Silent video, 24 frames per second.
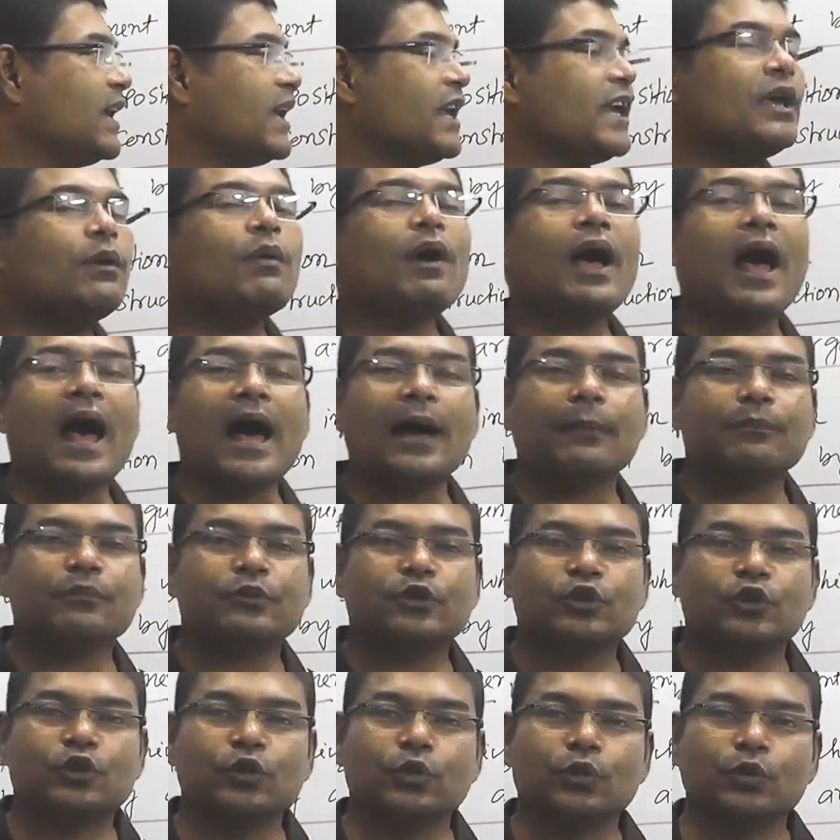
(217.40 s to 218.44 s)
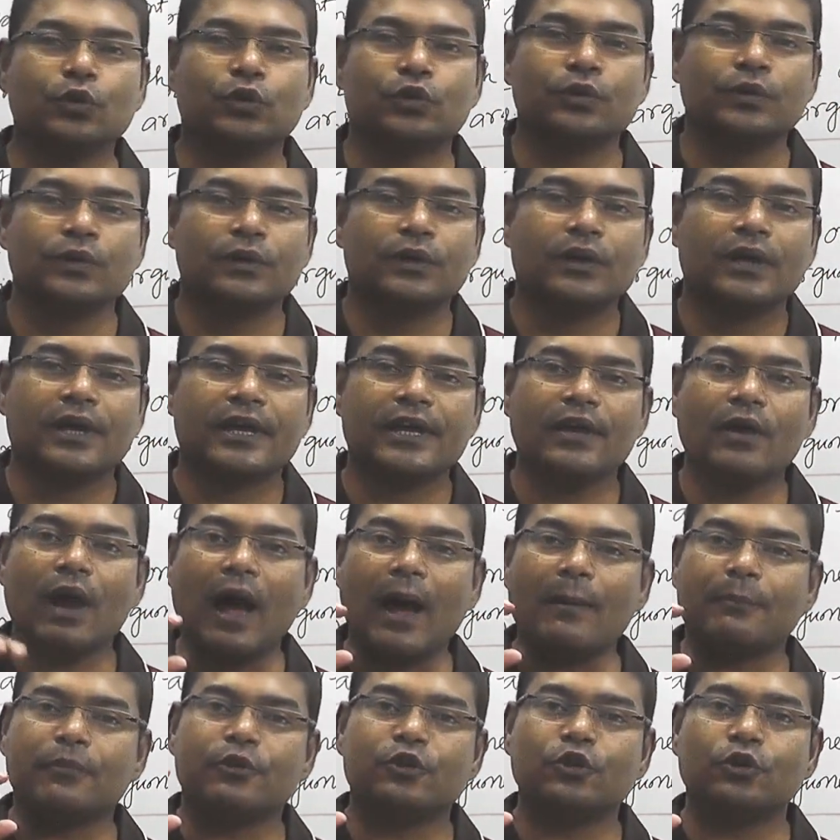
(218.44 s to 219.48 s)
you
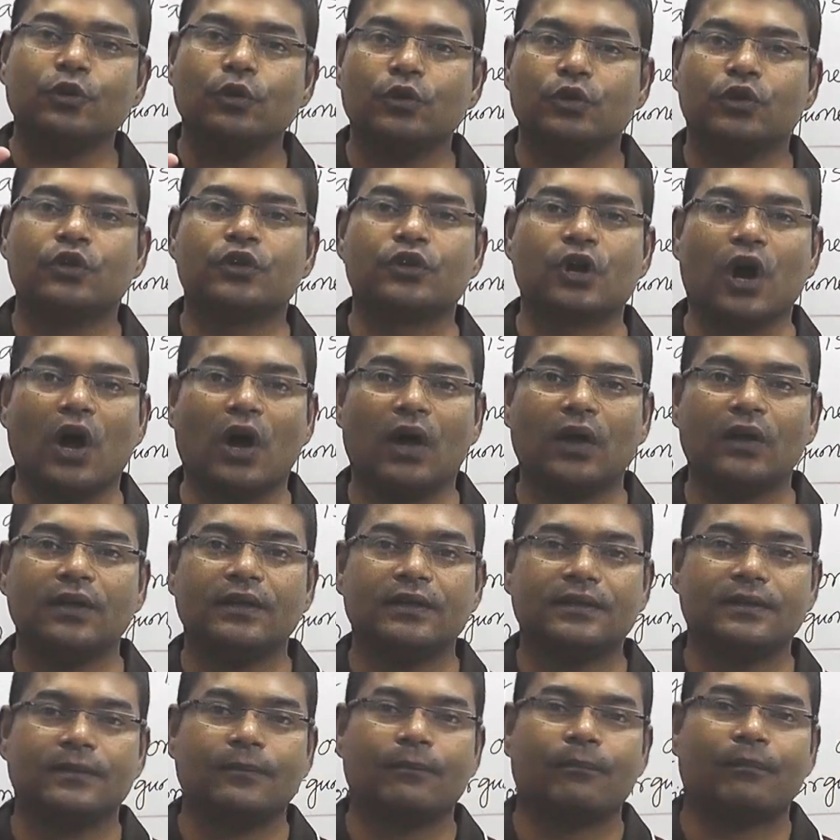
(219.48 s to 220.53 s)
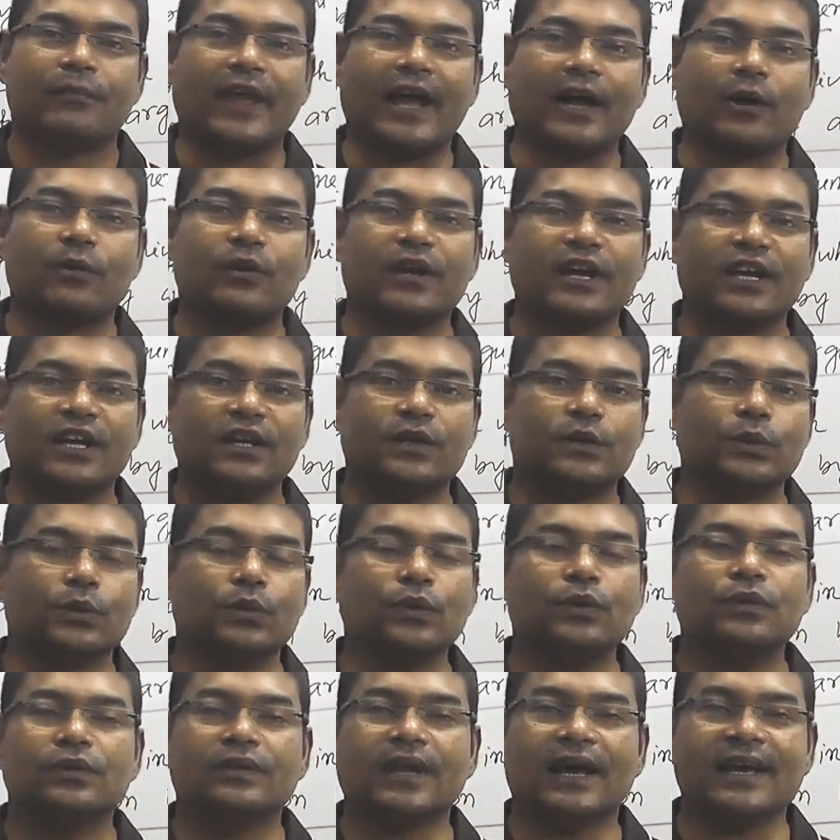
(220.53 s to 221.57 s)
have to draw according
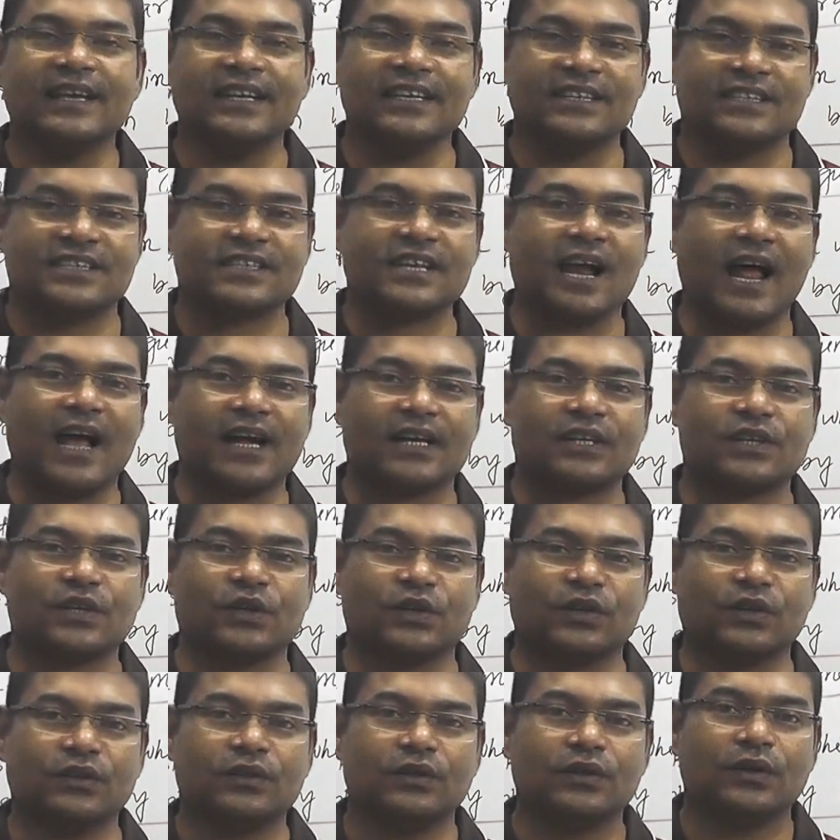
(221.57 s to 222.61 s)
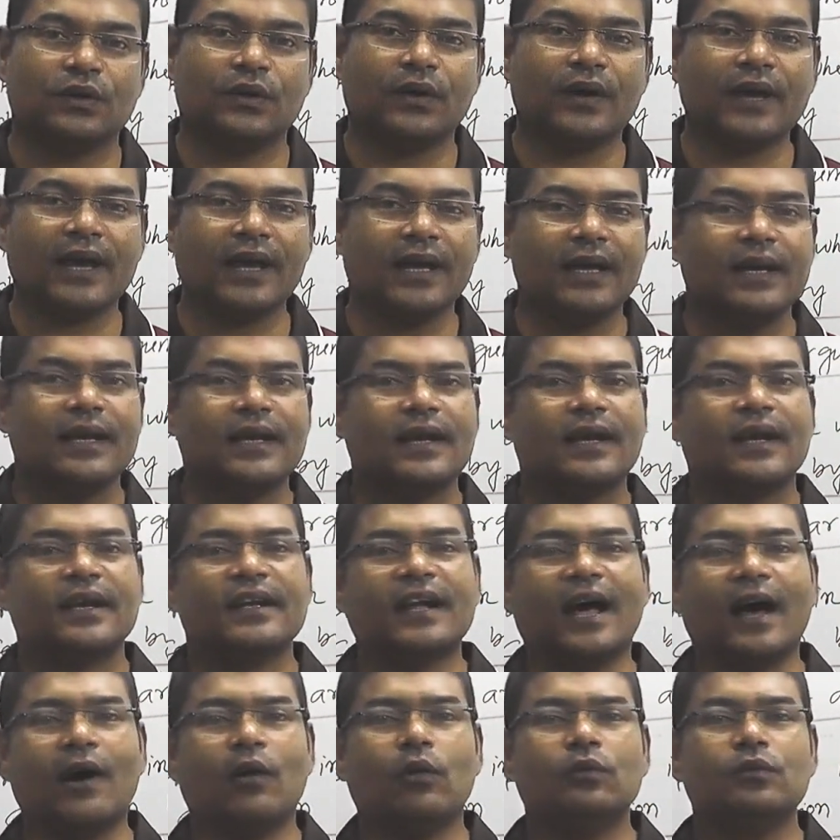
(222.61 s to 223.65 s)
to the instruction. Okay,
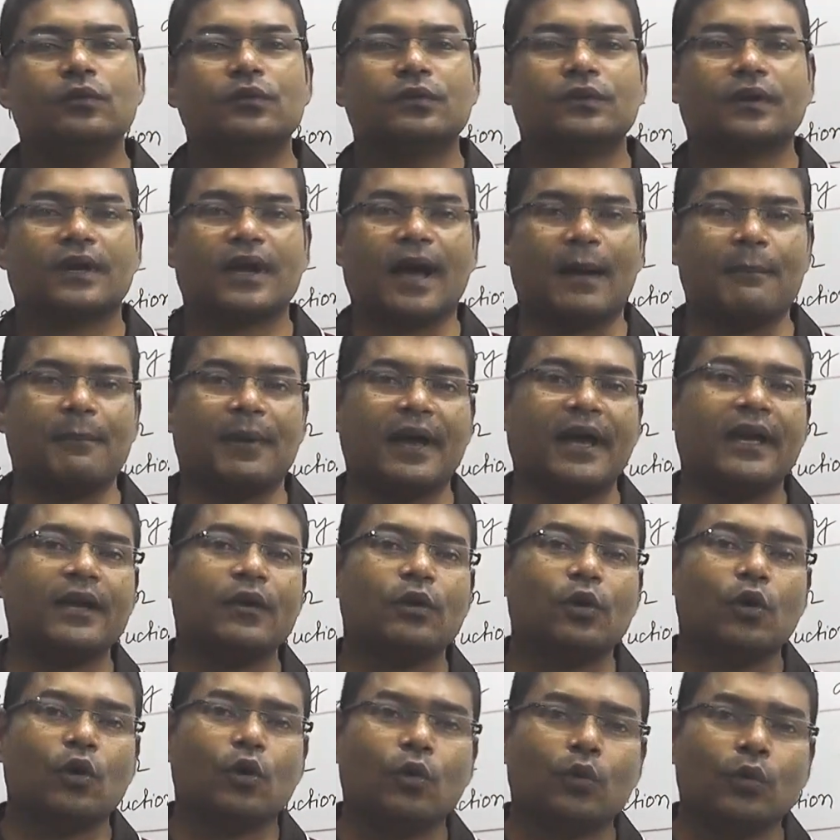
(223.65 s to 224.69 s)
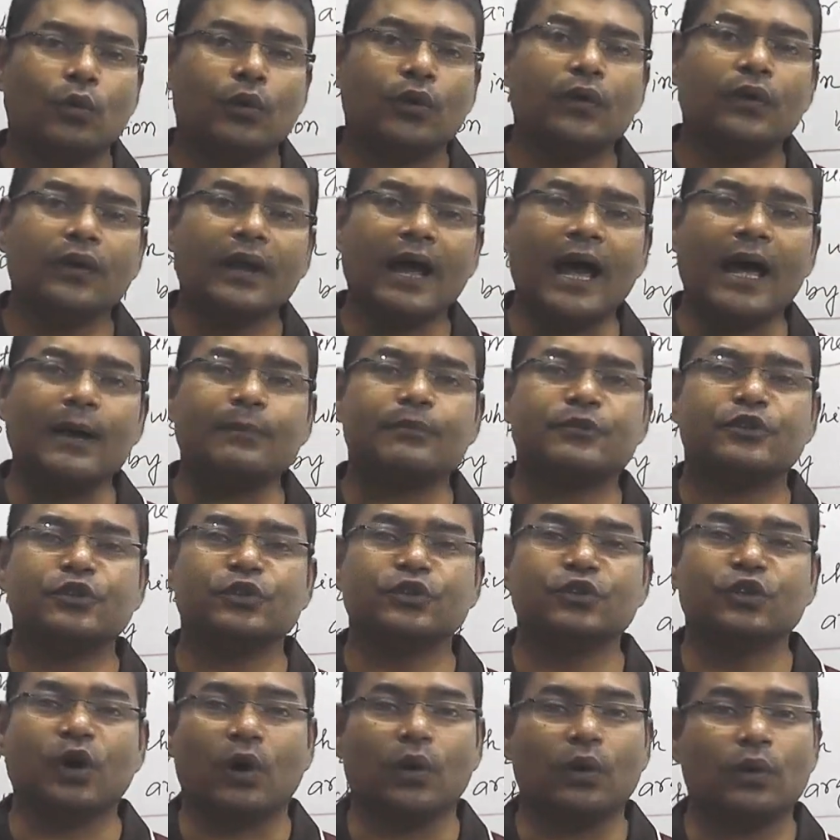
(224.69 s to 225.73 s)
now come back. We will have
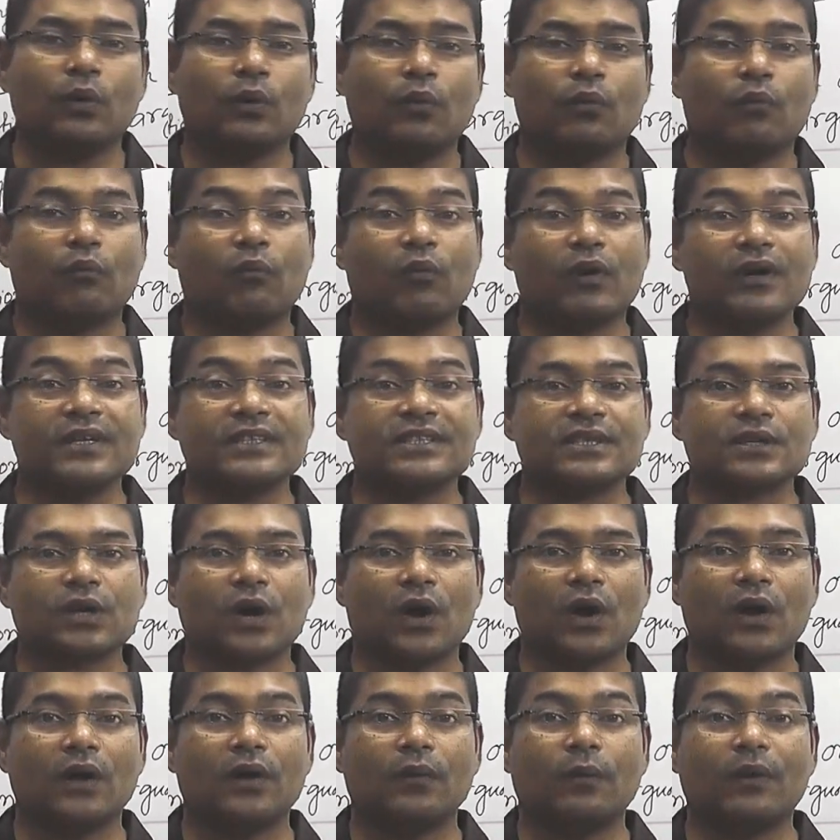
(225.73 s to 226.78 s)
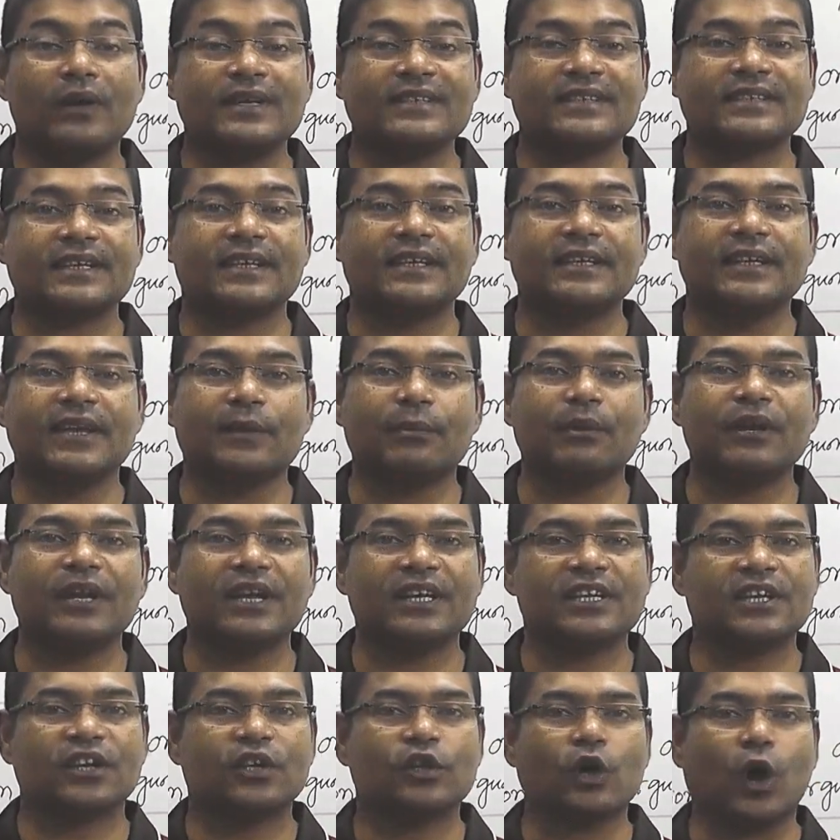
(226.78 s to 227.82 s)
to know what is the
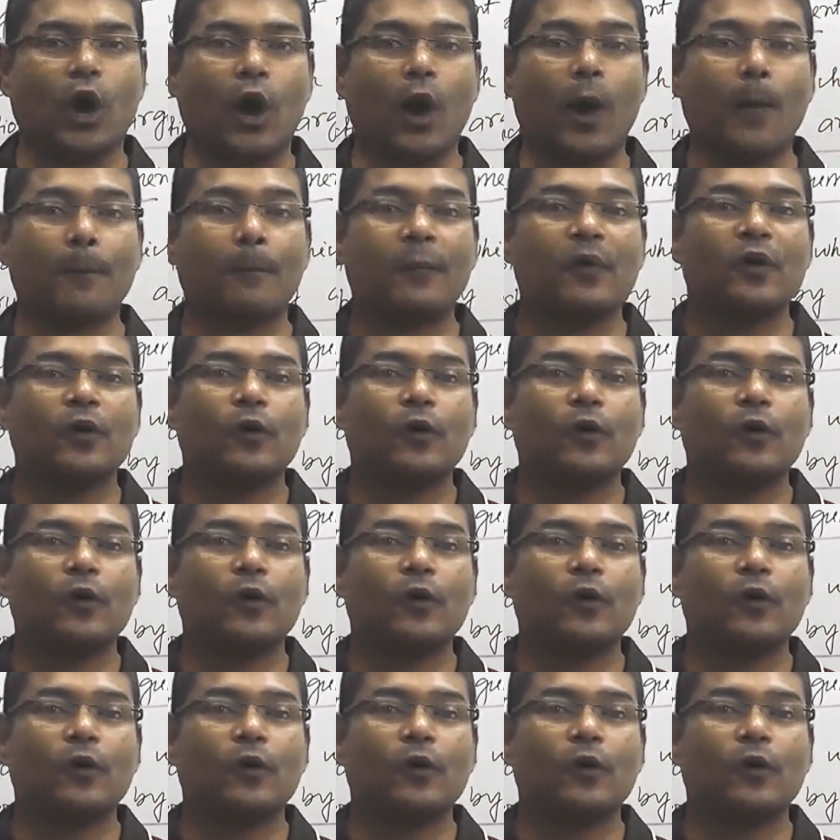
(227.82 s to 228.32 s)
definition of